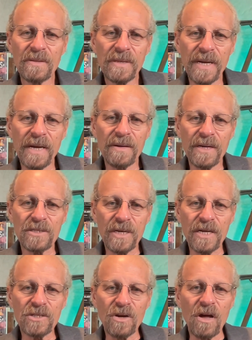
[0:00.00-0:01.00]
yeah,
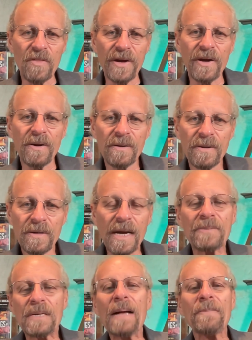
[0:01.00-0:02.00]
it's all there.
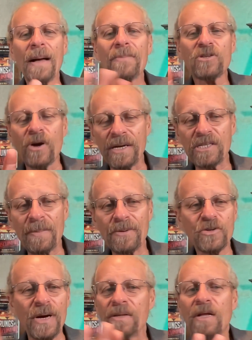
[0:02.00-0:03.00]
I'm sorry, I said the
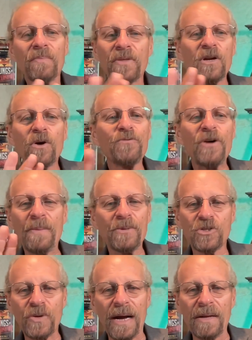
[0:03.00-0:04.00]
shroud. They don't find the
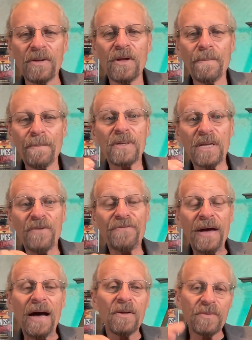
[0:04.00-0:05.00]
shroud, but they
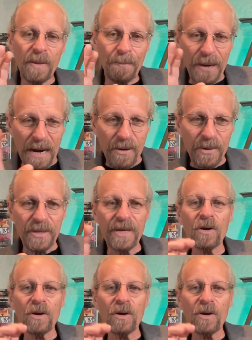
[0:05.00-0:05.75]
found, apparently,